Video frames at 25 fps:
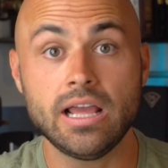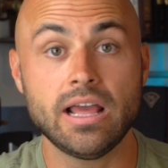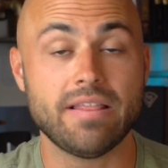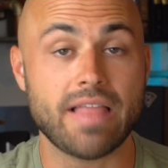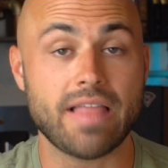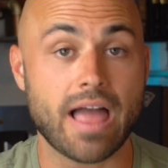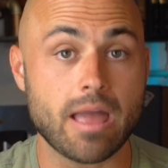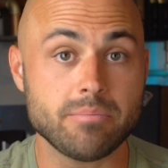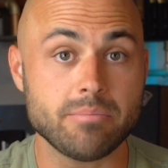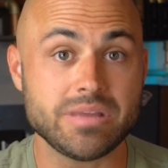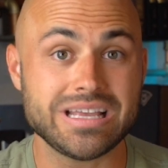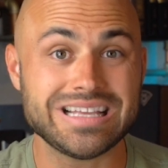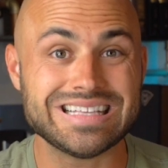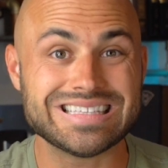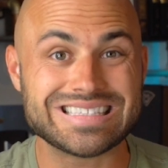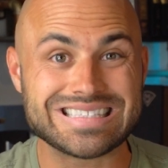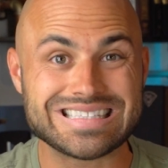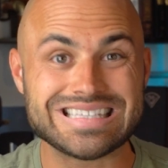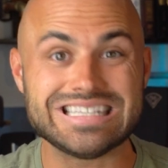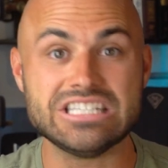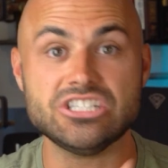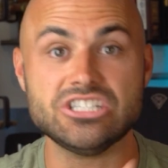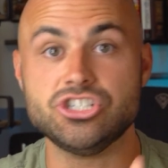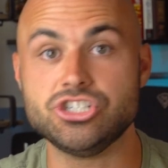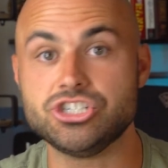that means
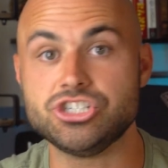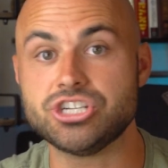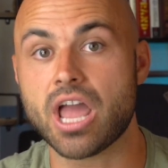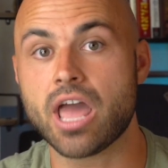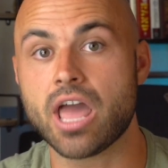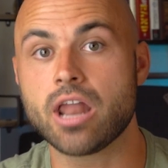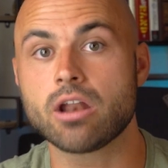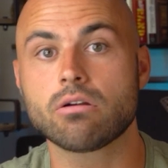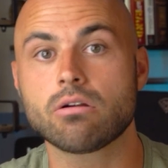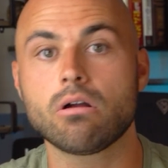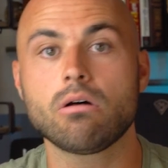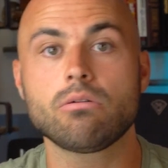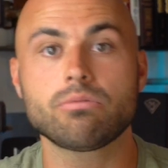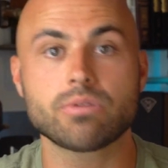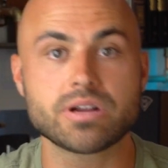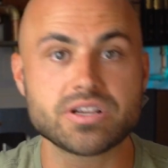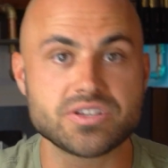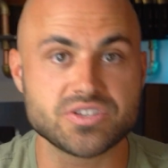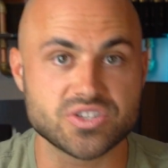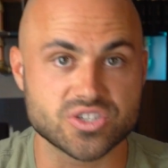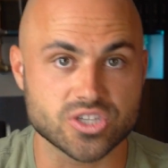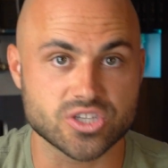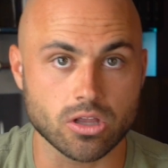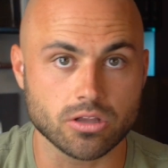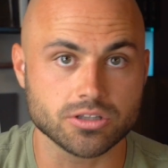the general
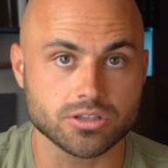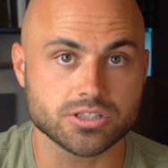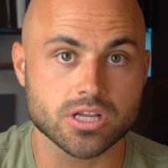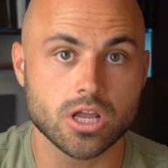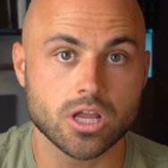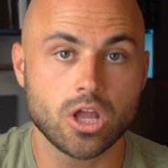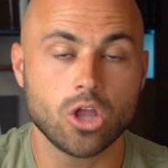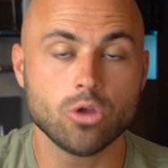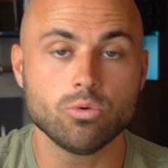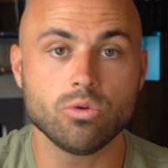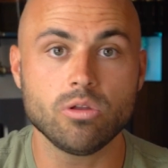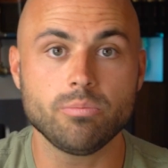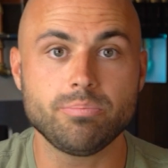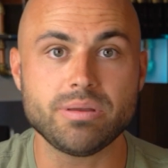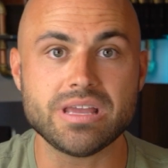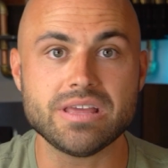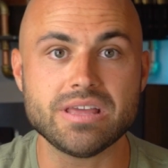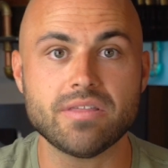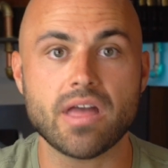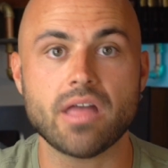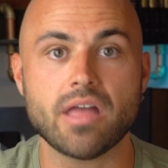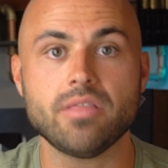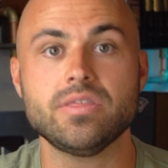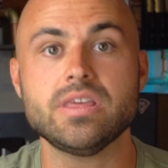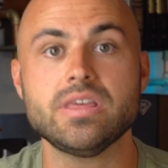result will be
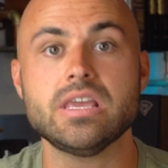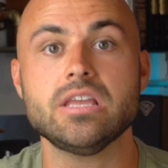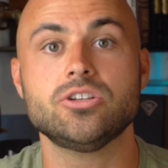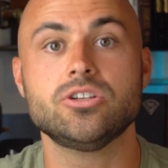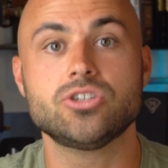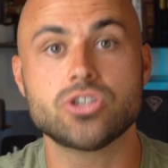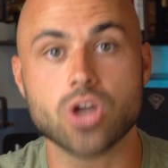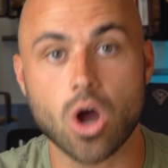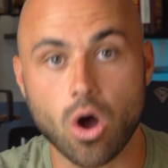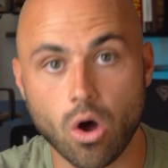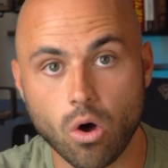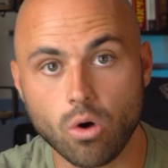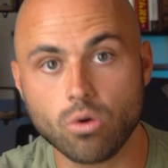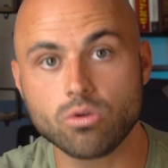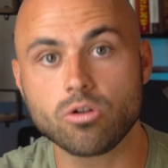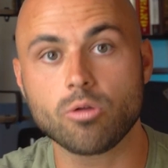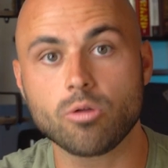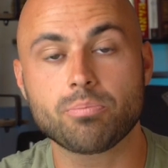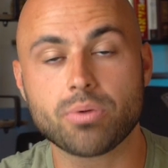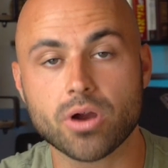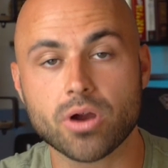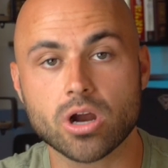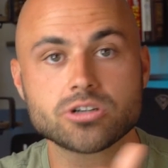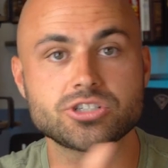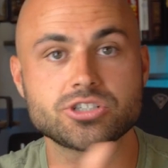that the total
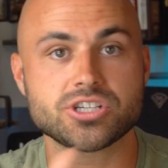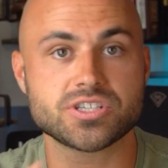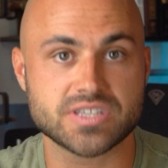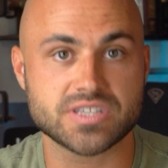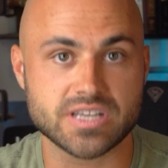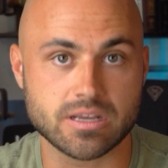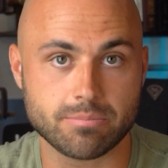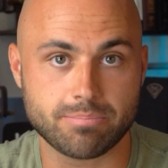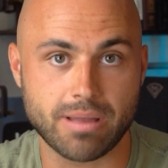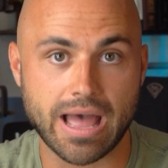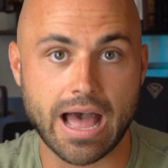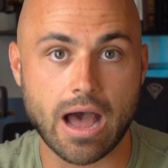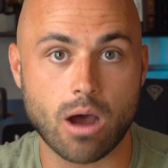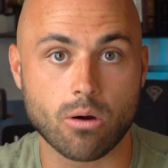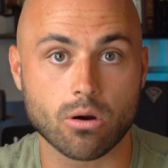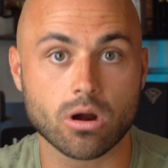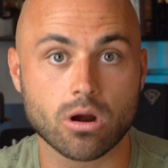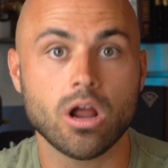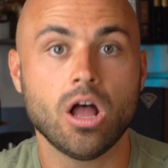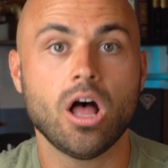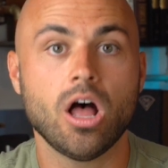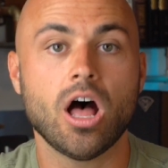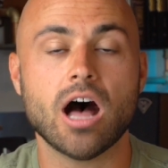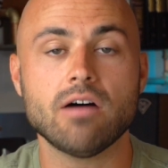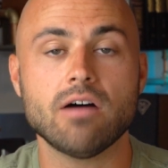purchasing
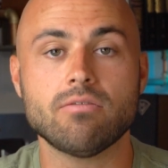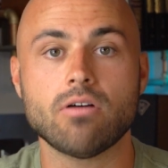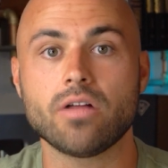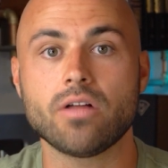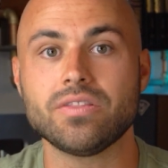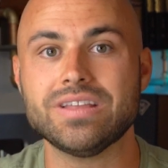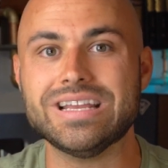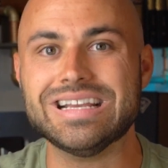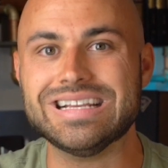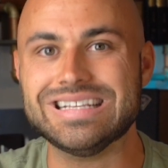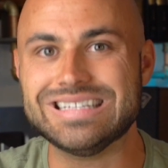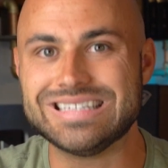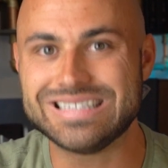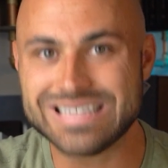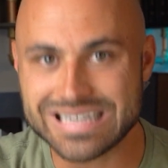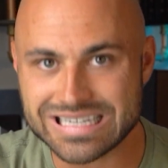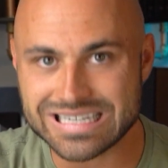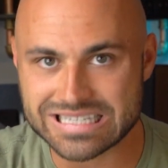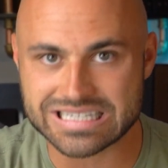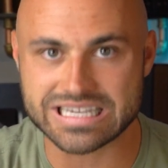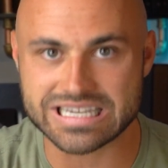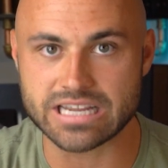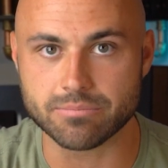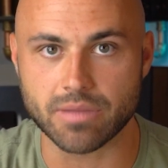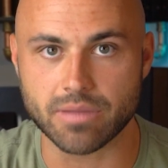power of all the
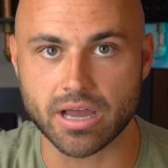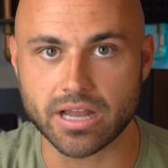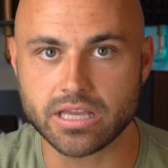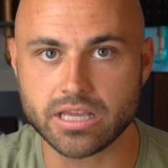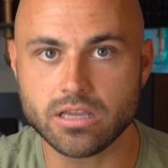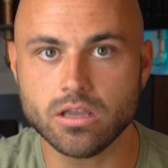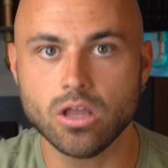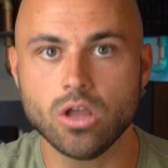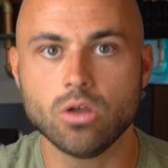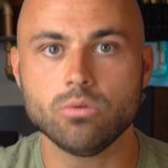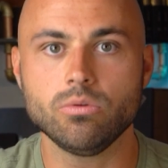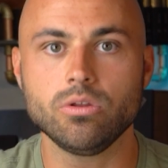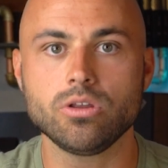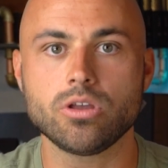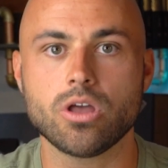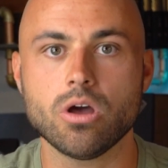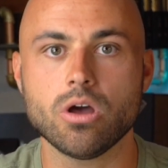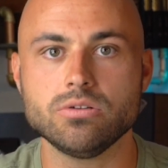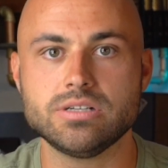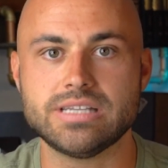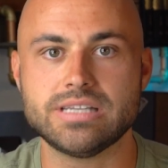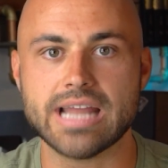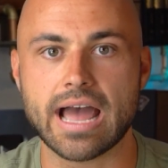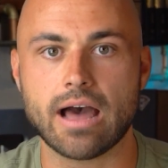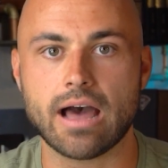existing money will
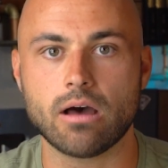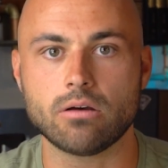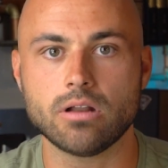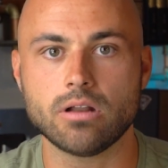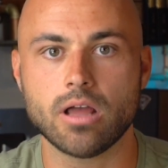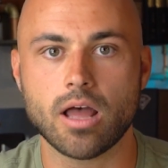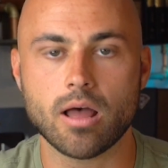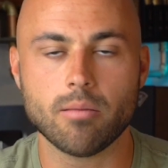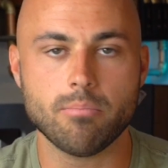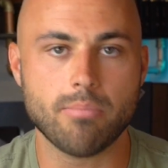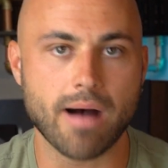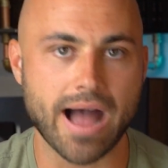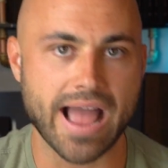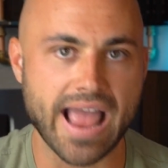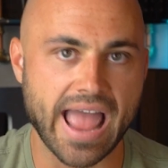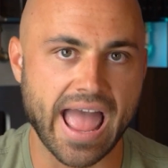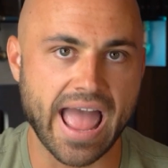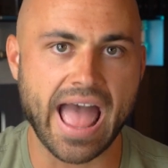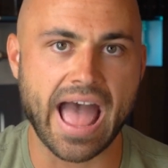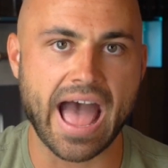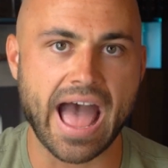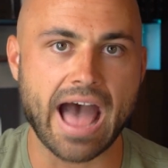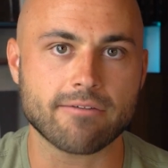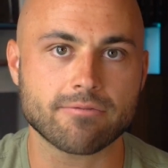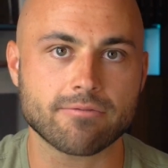go down by
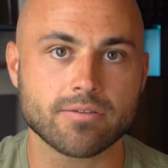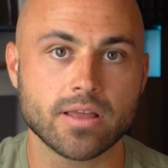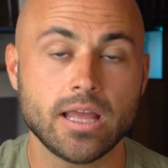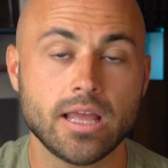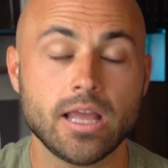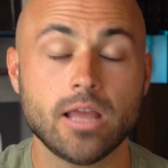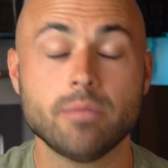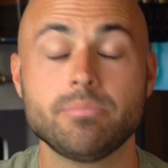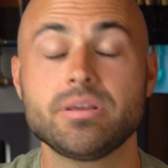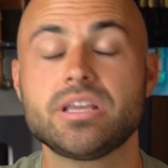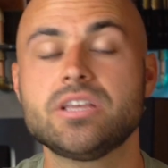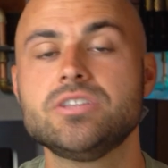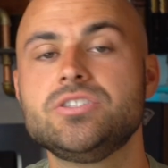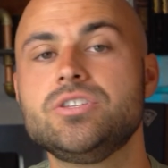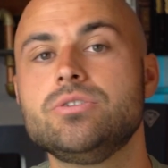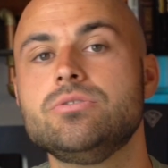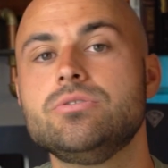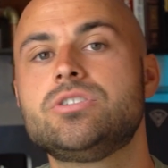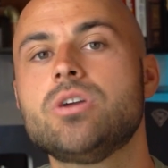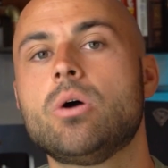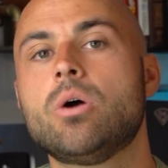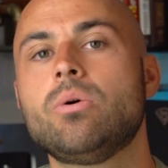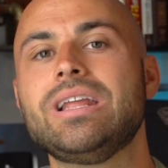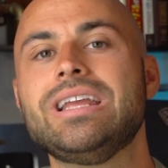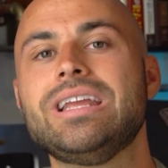half, because you
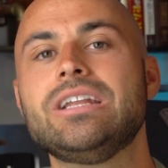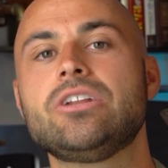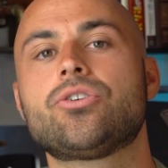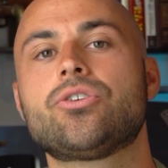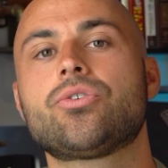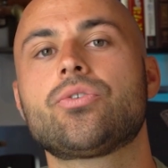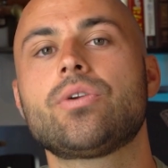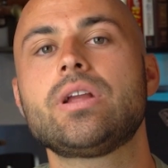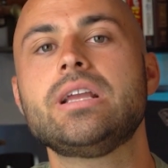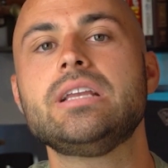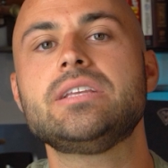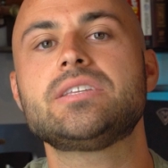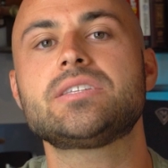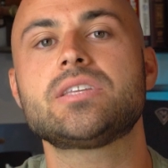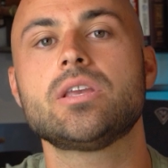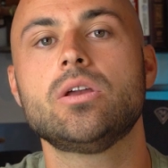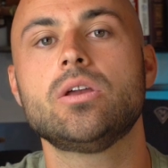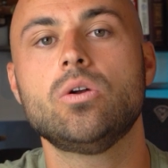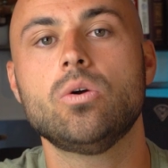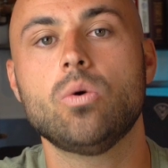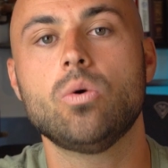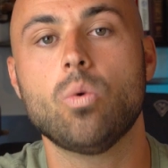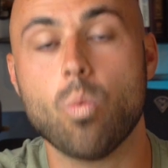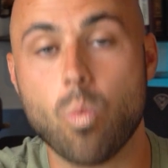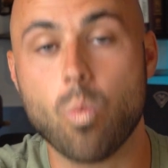don't increase
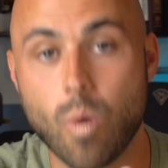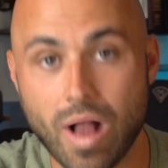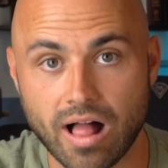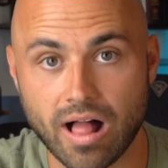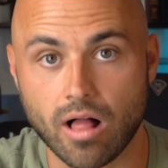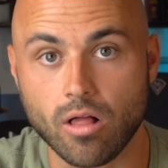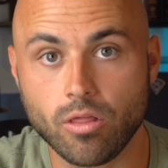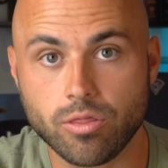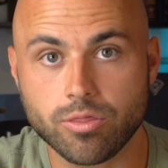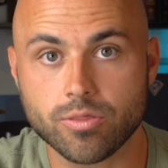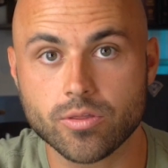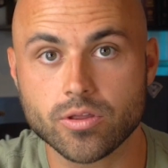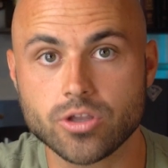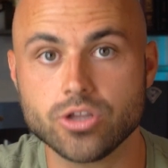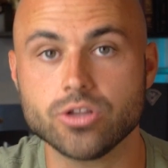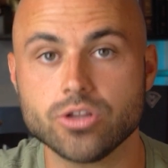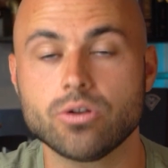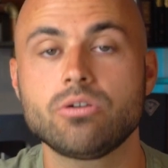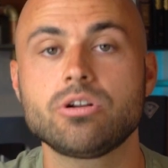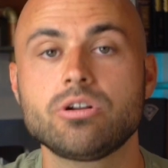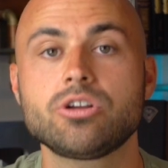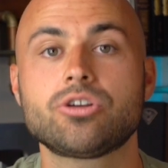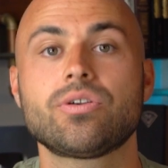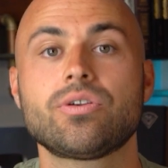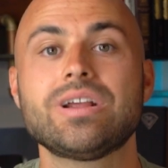wealth, you
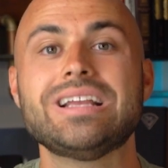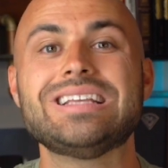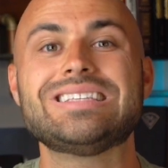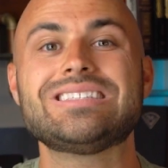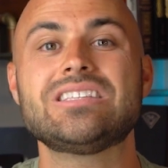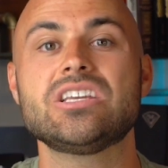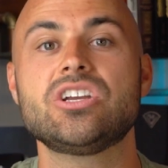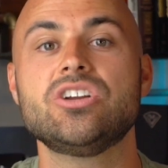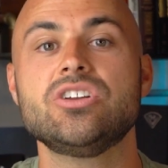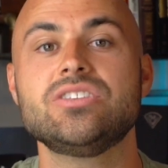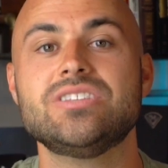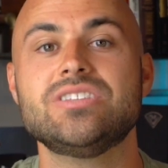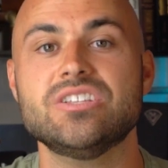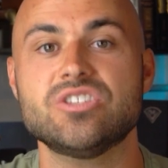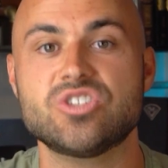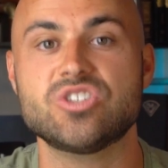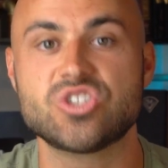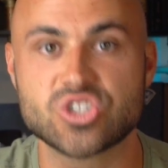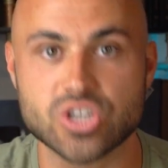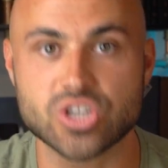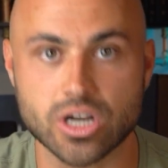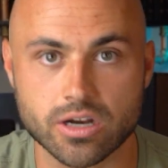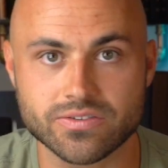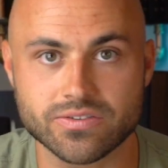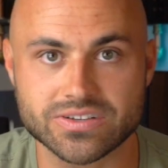don't increase the goods and
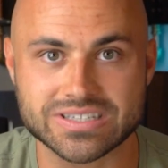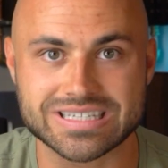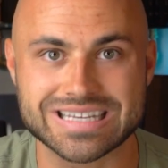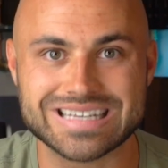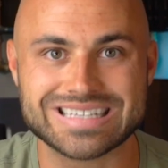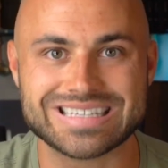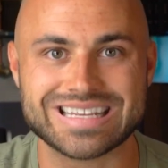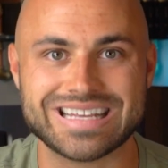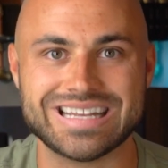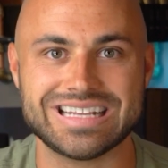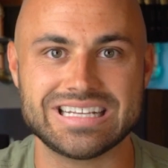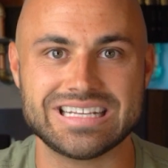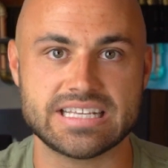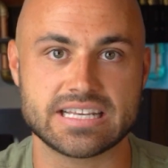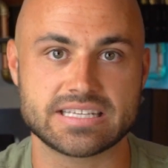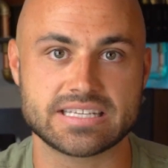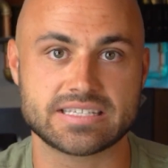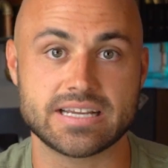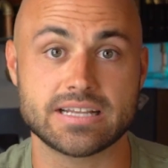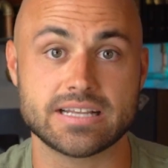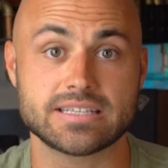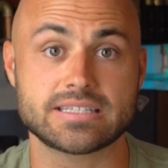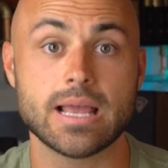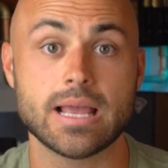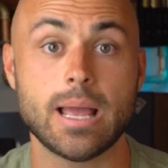services in
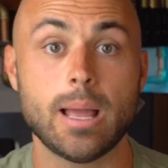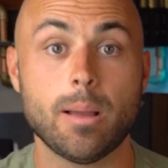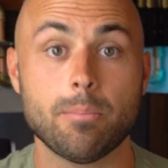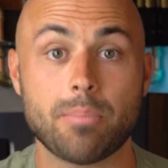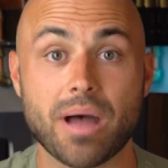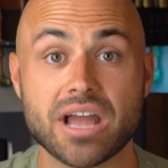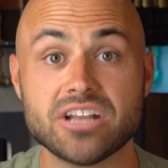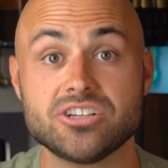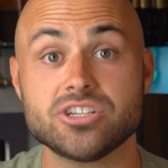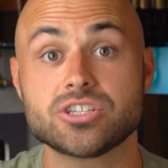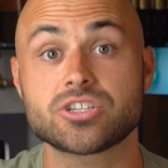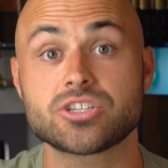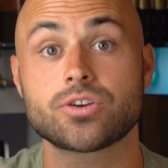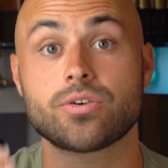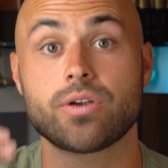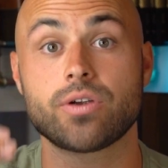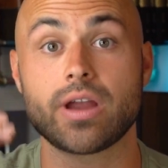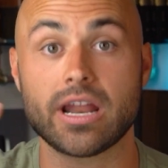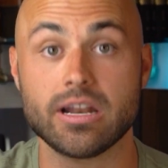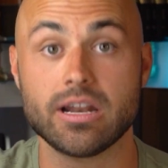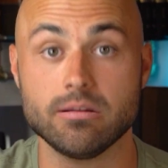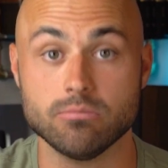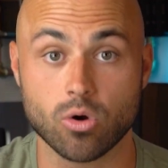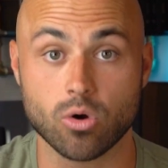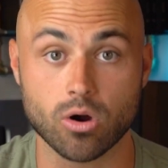existence by just
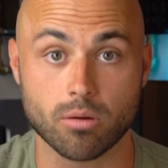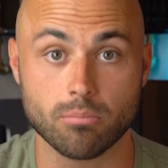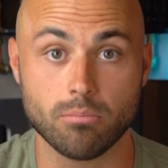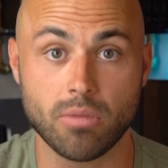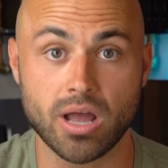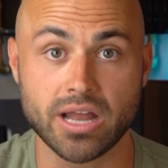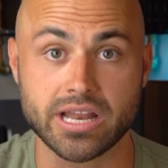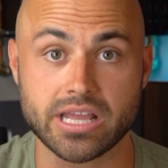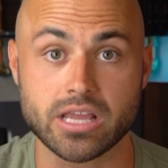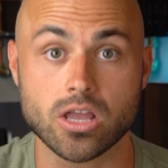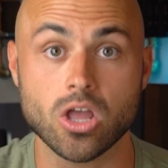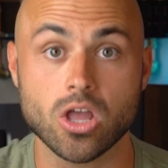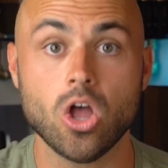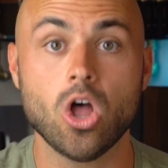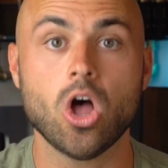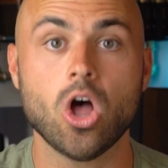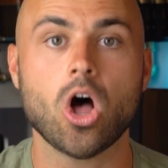creating more money.